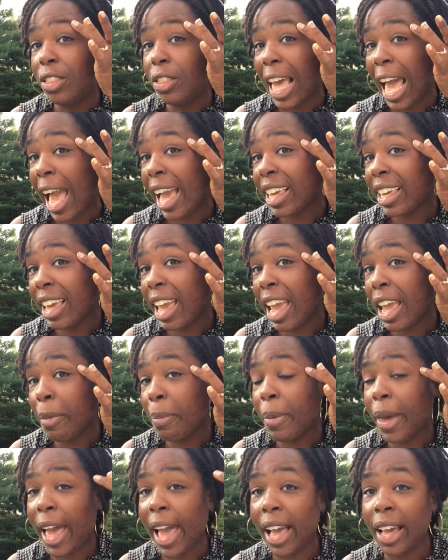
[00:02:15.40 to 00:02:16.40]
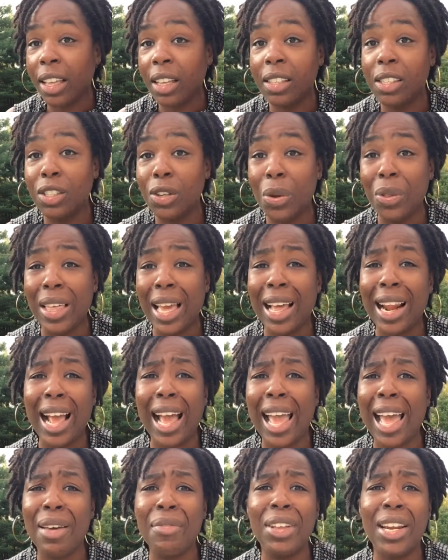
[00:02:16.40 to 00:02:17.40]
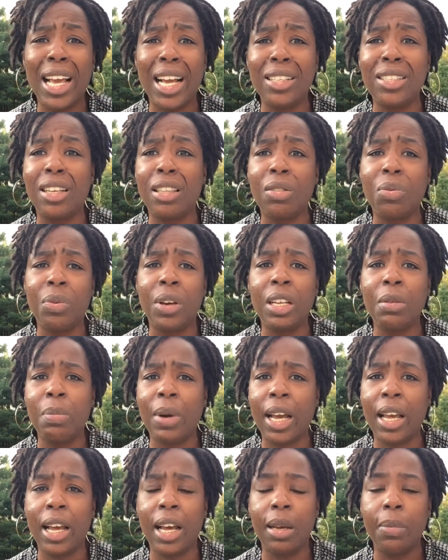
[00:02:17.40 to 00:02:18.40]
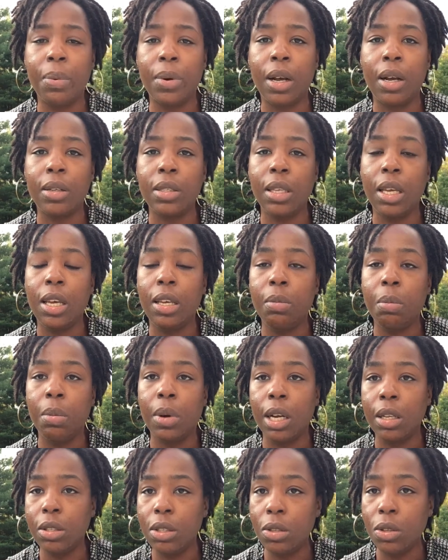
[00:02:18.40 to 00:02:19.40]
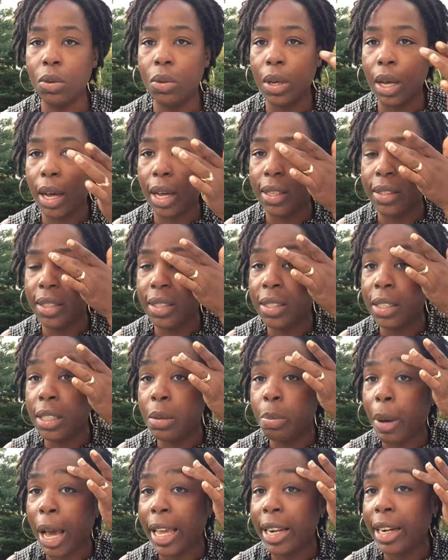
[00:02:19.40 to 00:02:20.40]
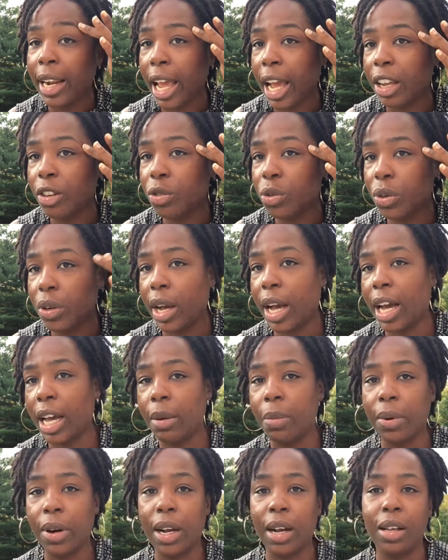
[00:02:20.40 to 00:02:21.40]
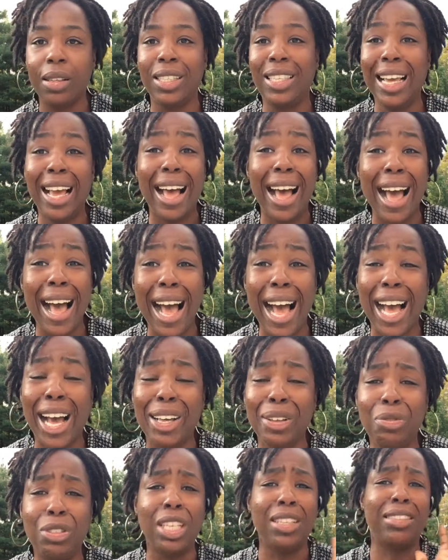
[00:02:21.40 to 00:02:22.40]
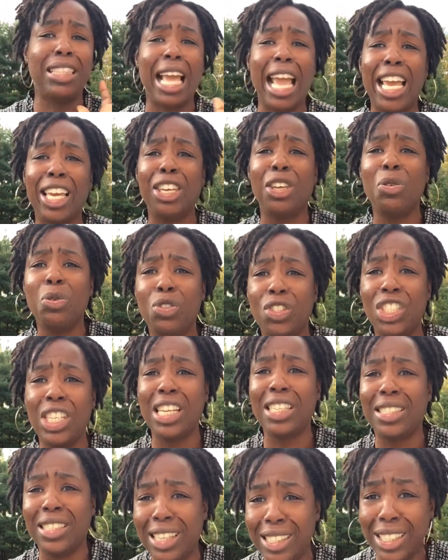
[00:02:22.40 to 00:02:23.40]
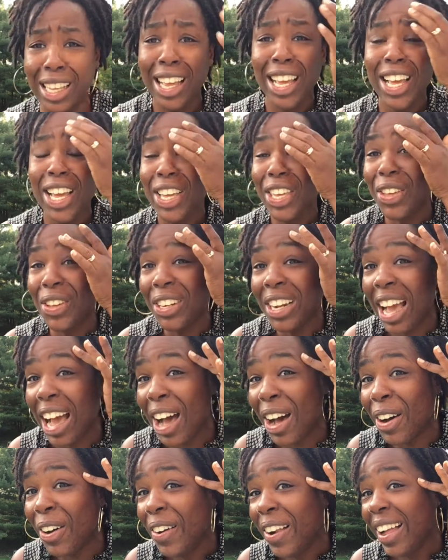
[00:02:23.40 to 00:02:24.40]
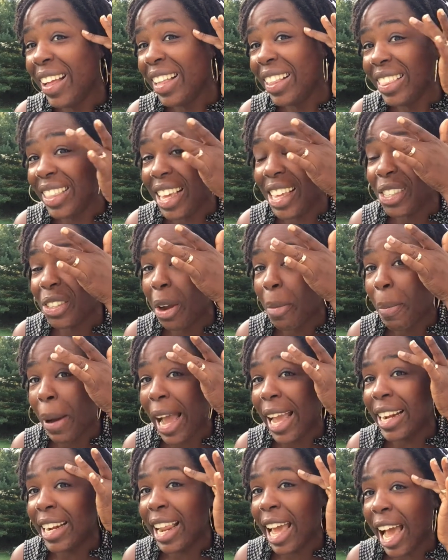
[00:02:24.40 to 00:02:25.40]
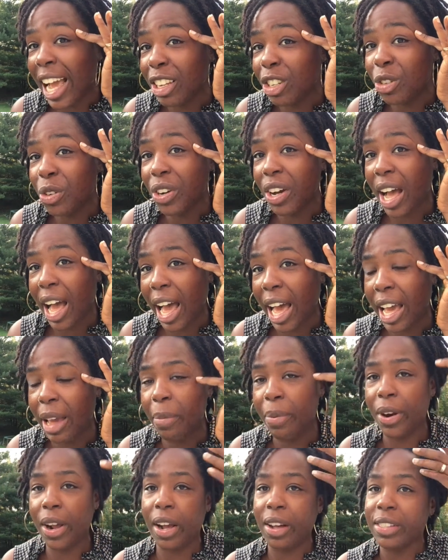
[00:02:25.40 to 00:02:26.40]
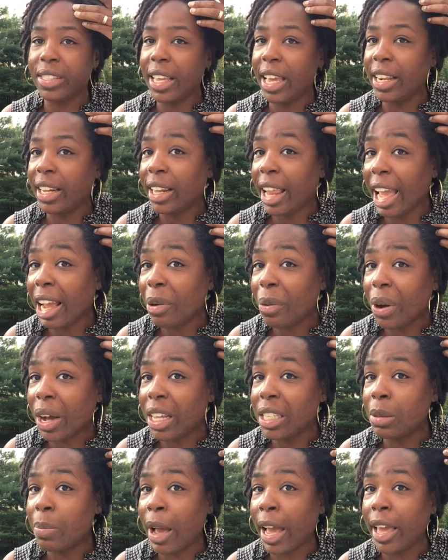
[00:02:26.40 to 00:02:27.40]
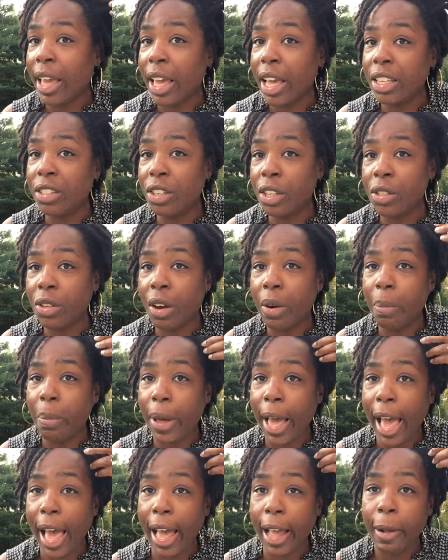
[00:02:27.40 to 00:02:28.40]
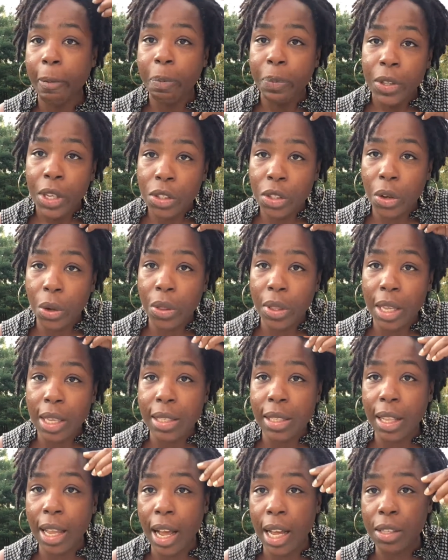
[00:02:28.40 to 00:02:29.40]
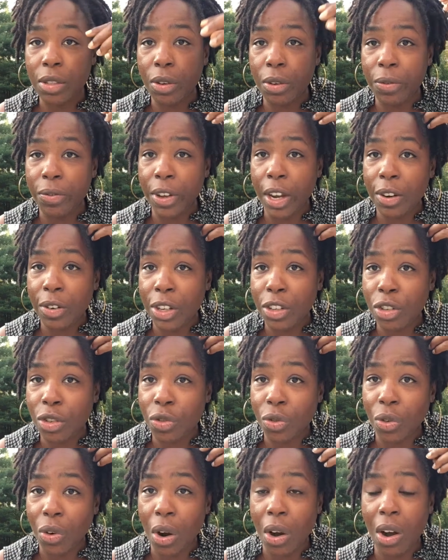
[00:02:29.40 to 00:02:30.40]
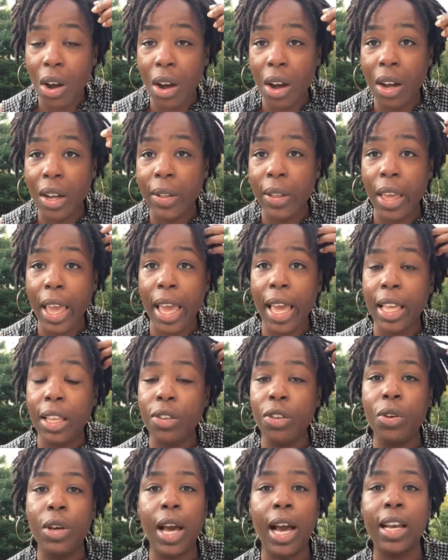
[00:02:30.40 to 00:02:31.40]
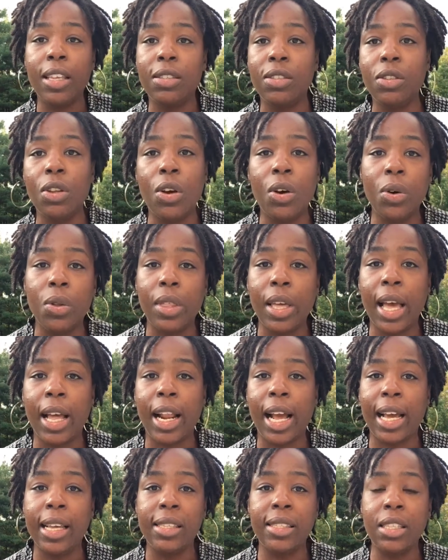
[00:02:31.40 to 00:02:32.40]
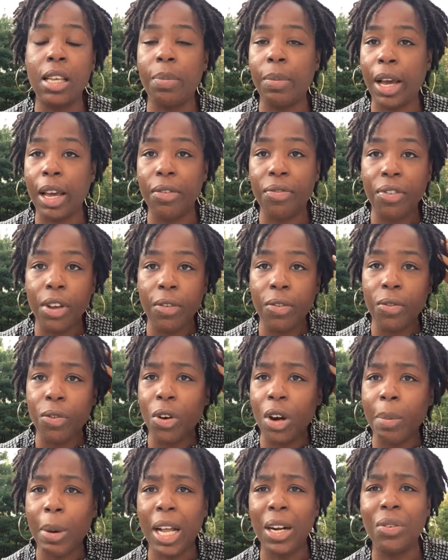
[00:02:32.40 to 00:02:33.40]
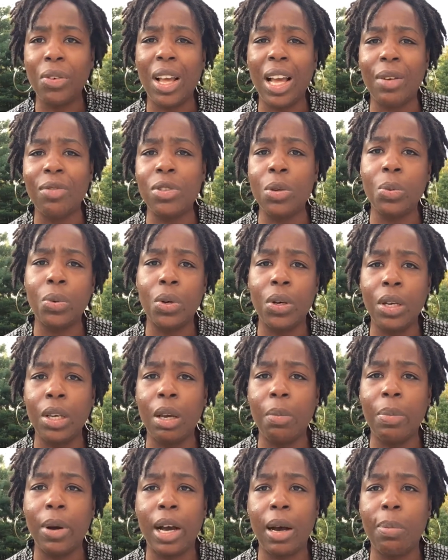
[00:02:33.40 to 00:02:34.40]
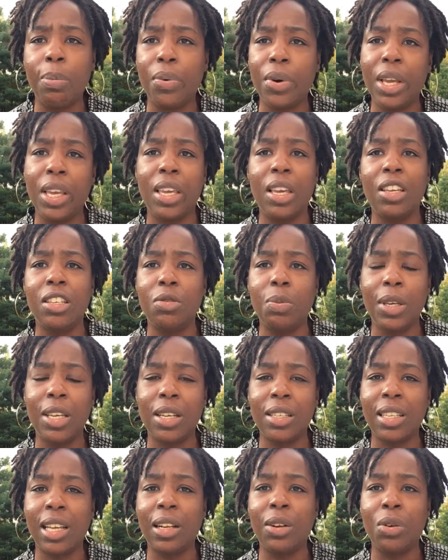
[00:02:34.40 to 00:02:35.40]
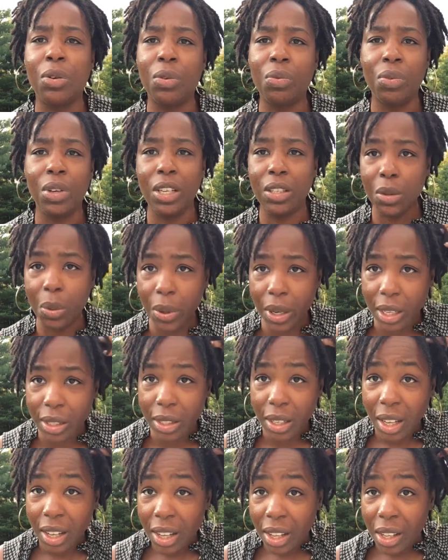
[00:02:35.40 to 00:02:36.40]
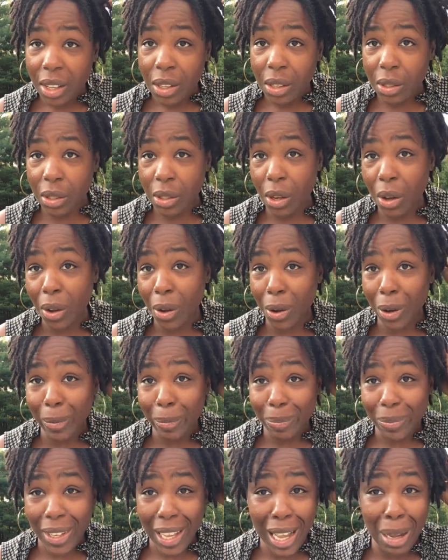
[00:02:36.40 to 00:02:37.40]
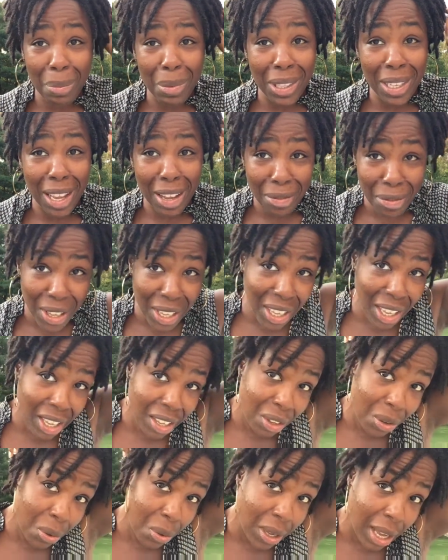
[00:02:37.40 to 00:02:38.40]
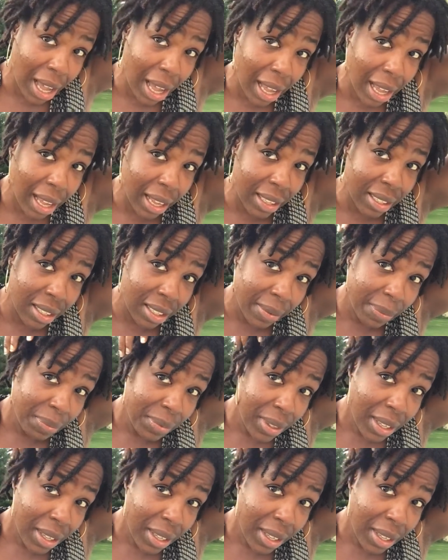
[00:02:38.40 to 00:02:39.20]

That came back, so that I haven't had to thread my eyebrows in months, you guys. This is my natural eyebrows. Thank you, Jesus. You know, these are my natural eyebrows, and likewise my edges are back. So these locks are very strong, and you guys know that I semi-freeform. I don't have to worry about breakage because I don't retwist. So I'm loving it, you guys.